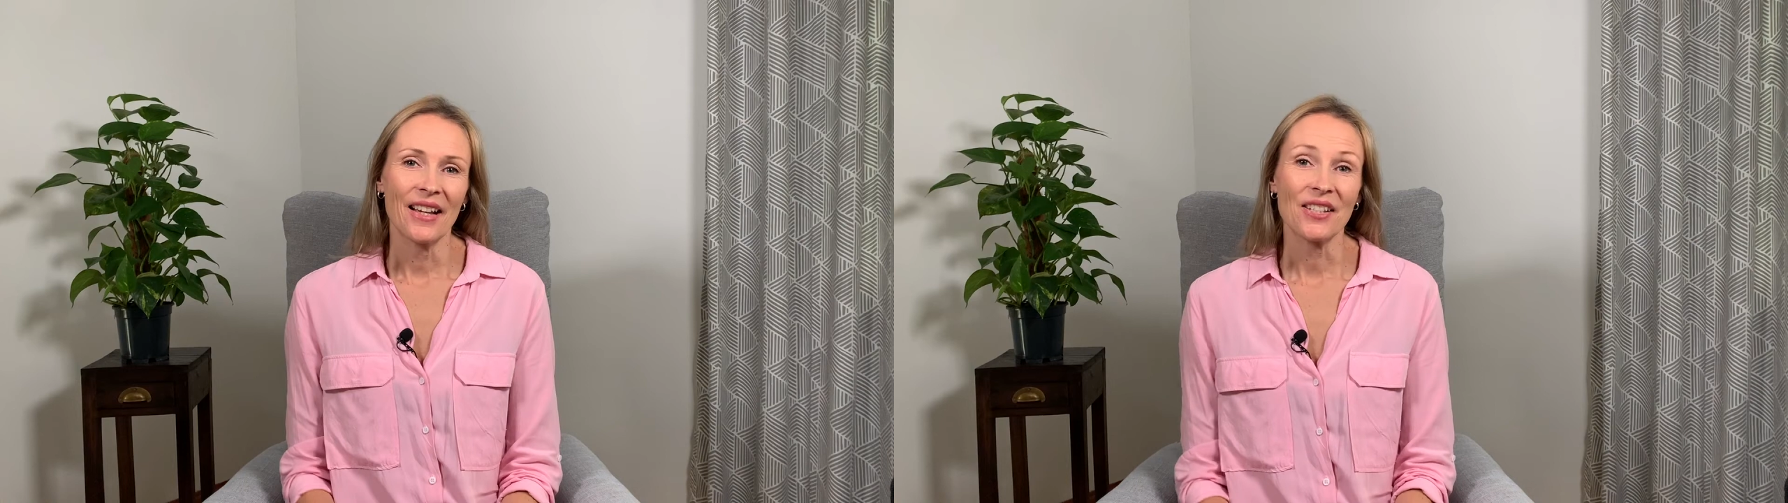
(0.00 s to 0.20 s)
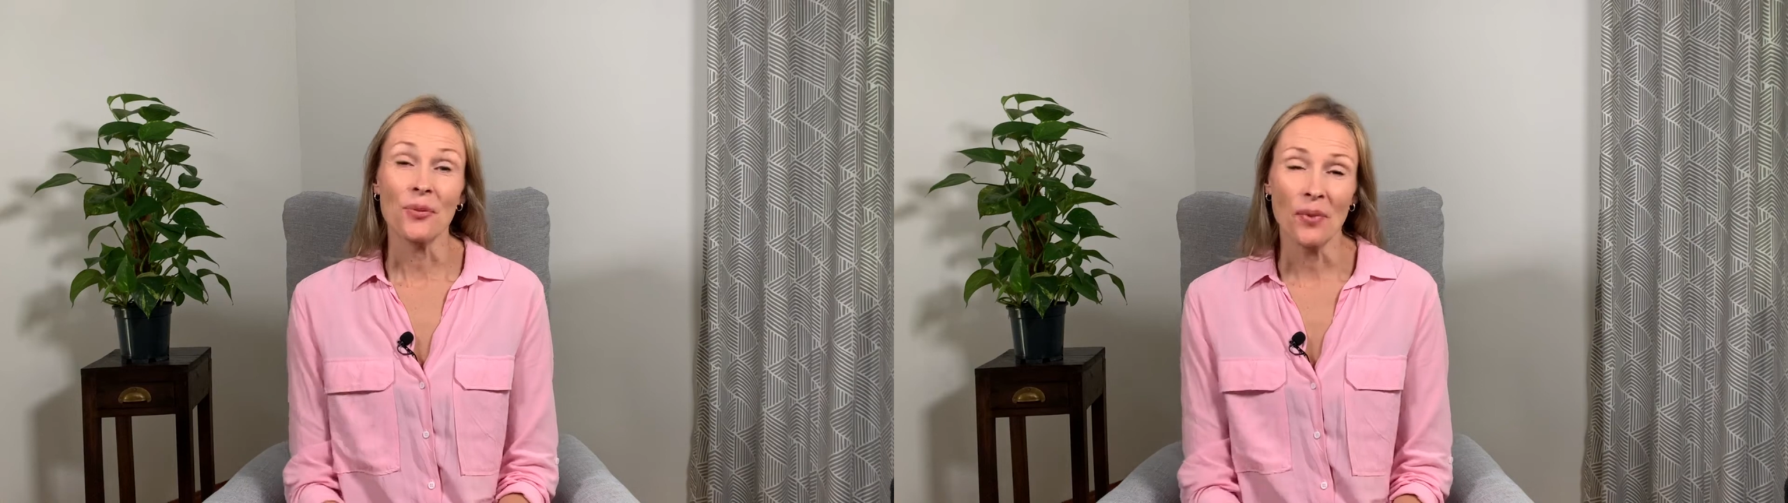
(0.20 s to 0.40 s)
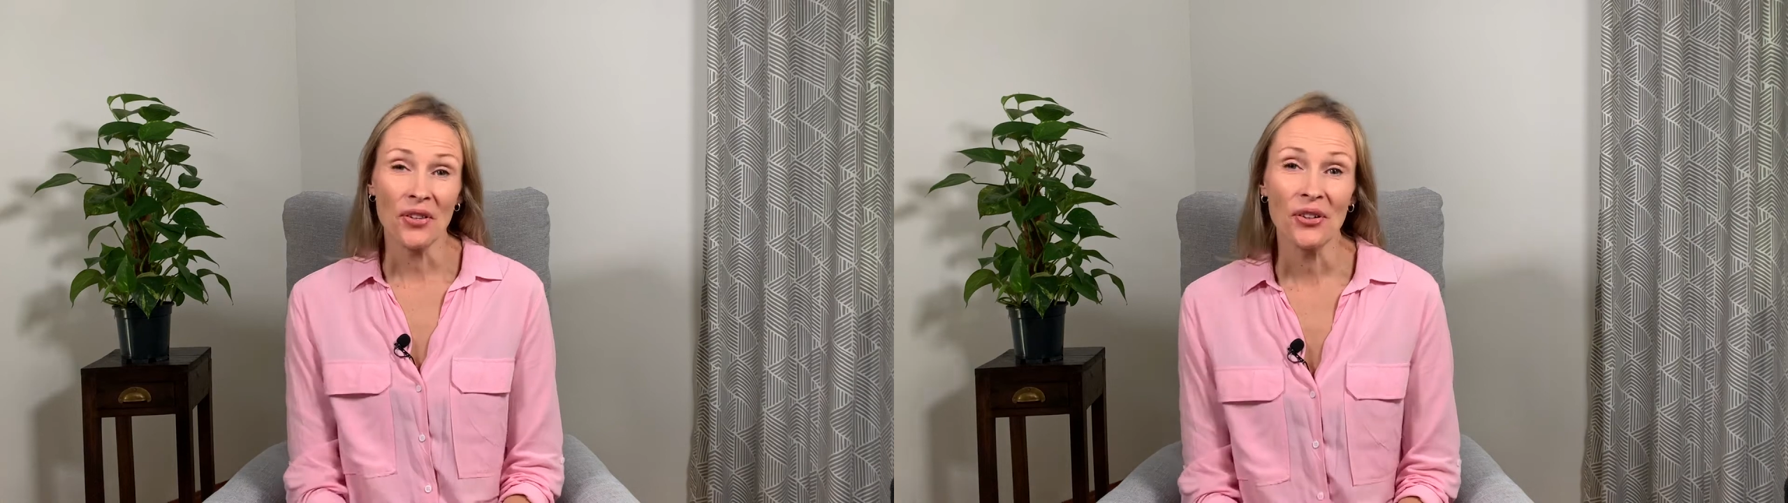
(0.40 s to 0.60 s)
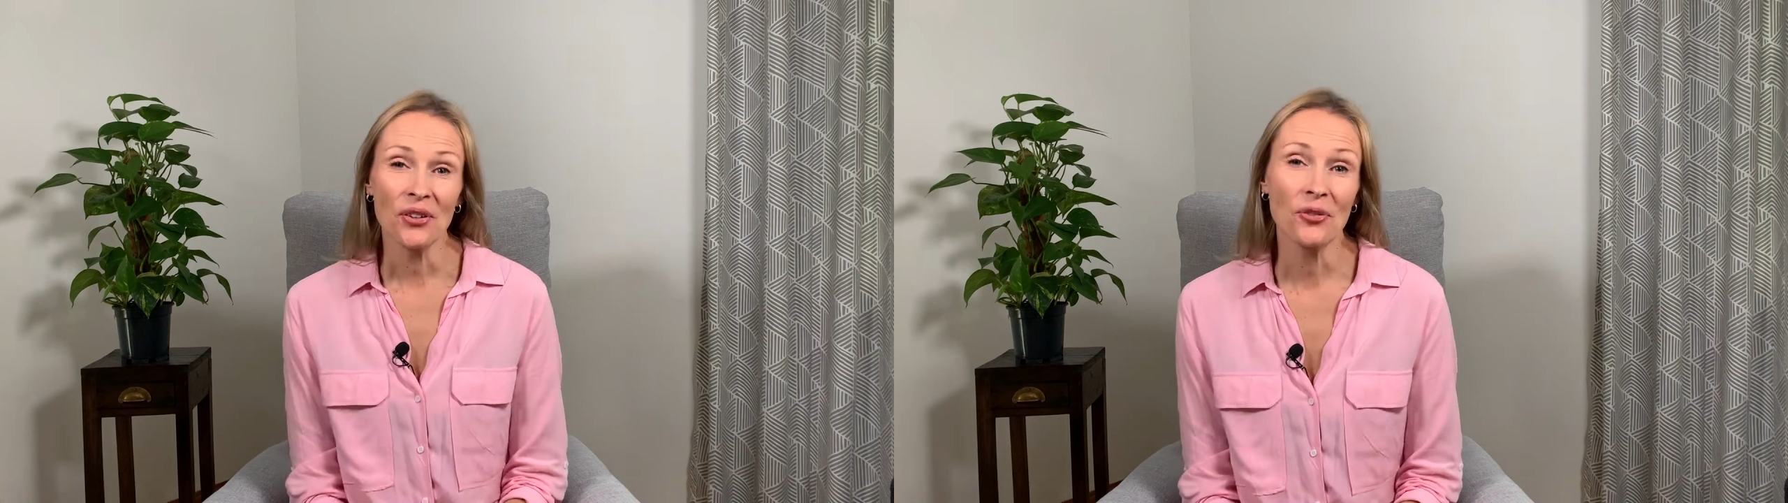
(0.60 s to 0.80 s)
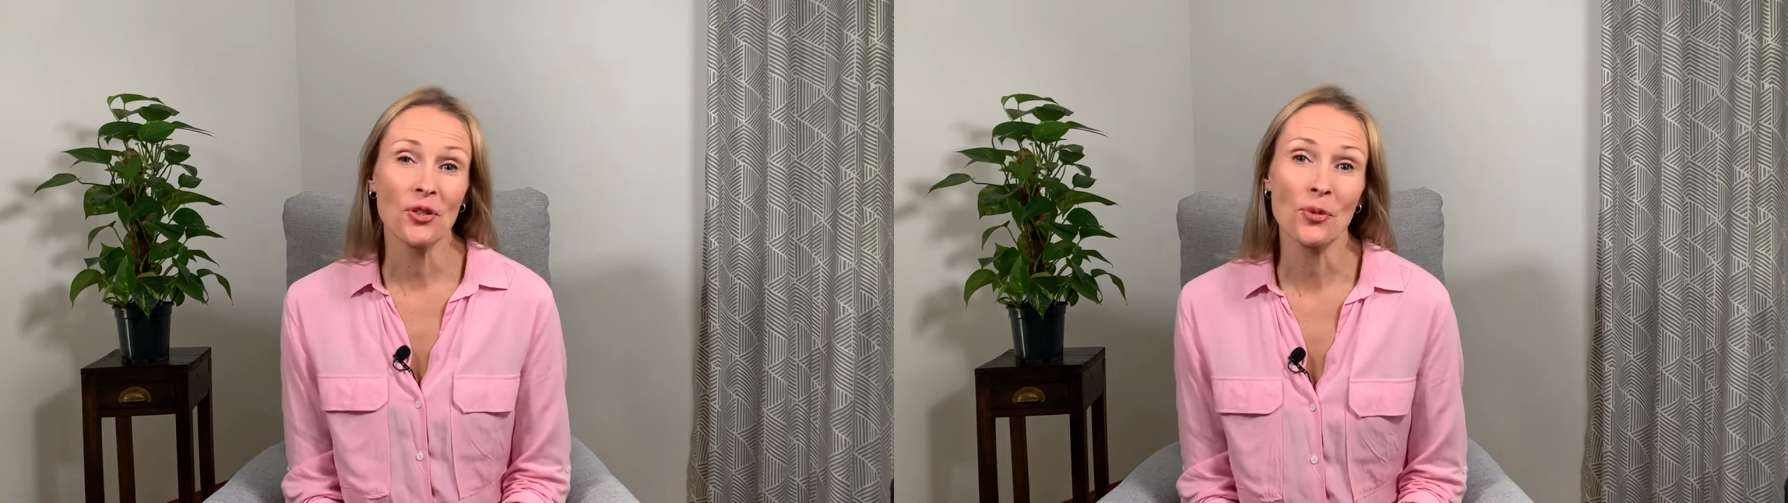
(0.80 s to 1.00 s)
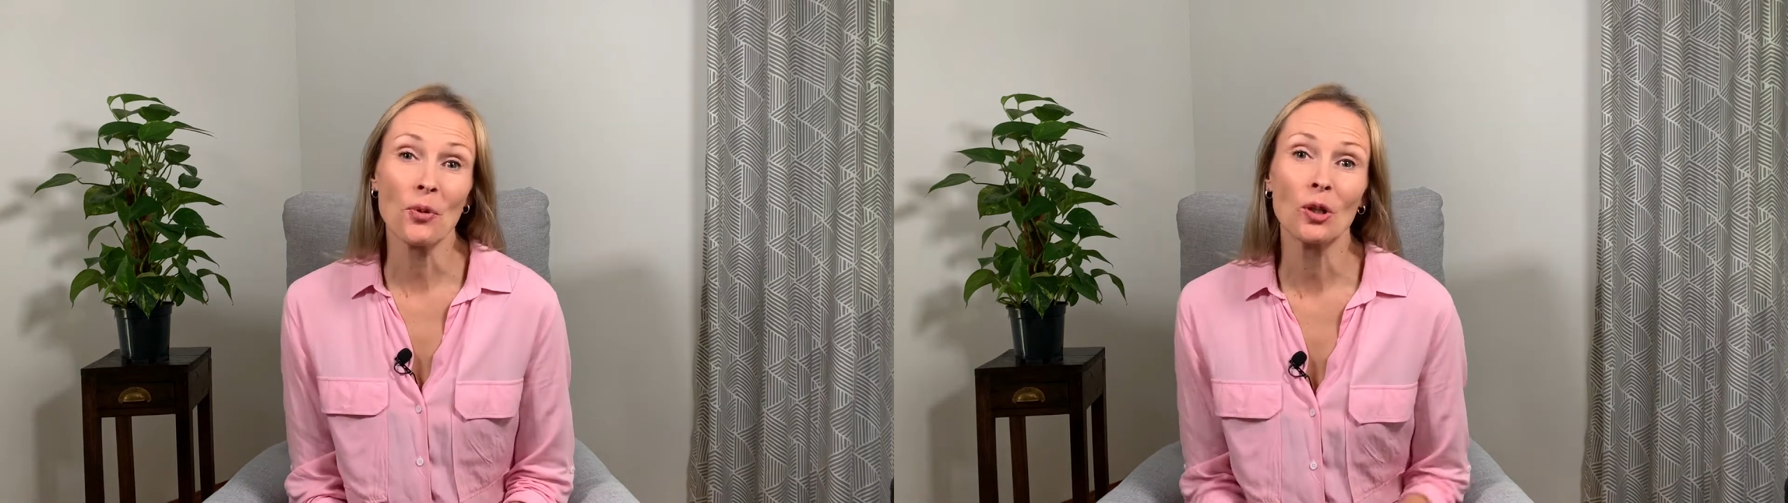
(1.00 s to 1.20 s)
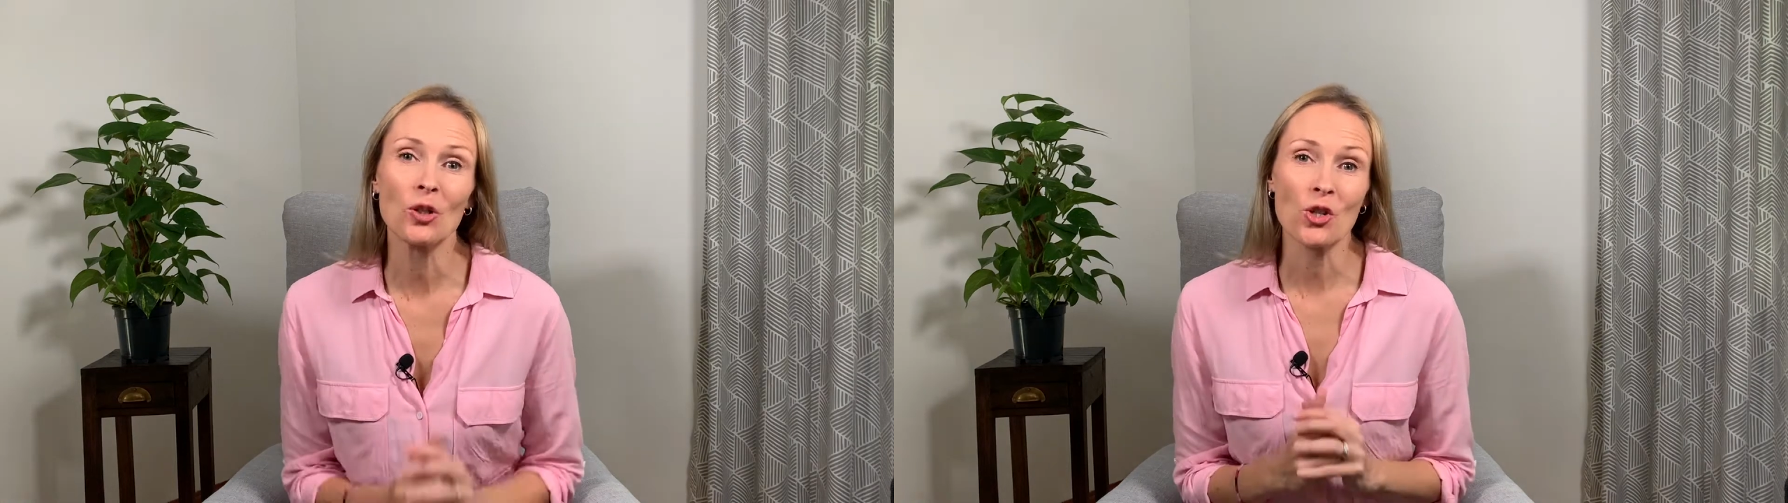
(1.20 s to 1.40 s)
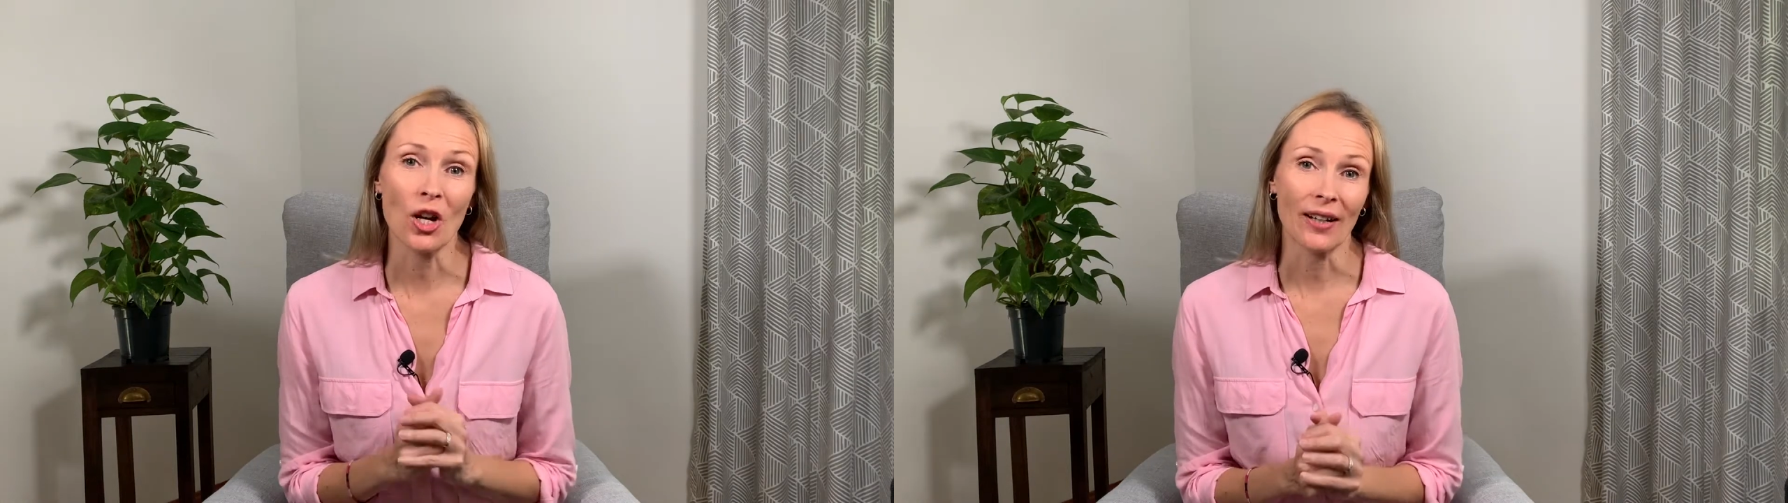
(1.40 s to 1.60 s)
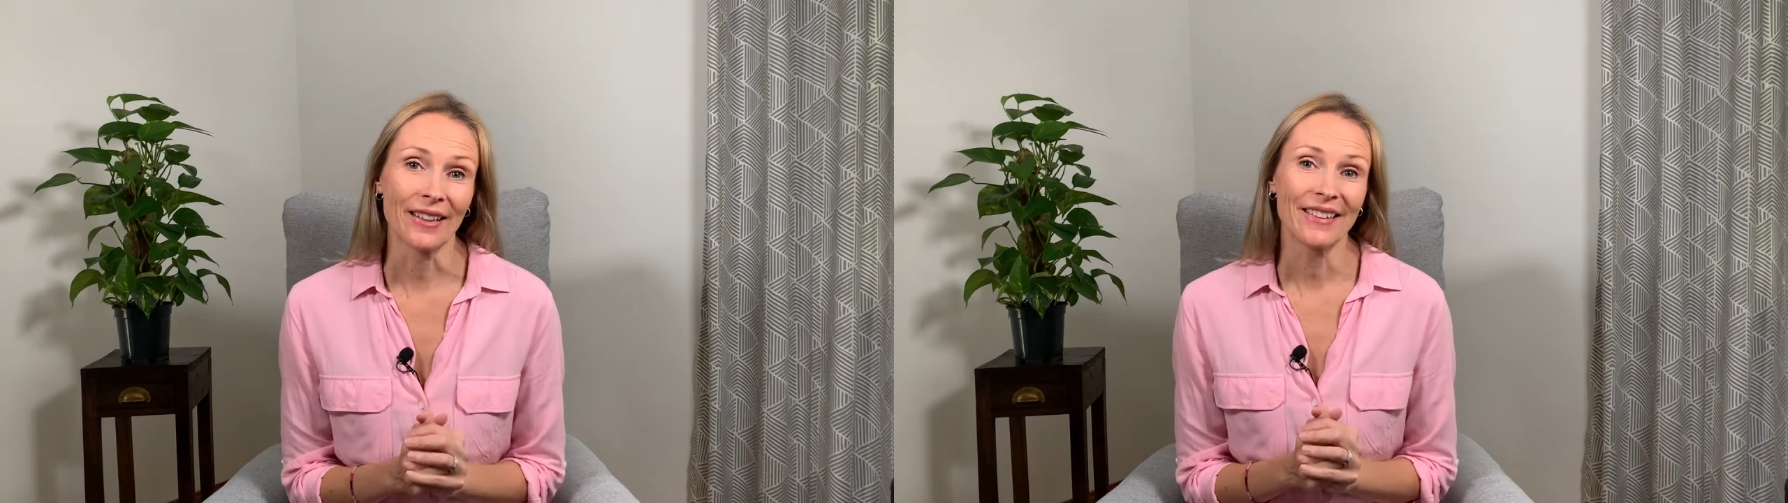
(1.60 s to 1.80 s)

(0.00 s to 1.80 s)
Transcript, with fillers: As a mother of a small child,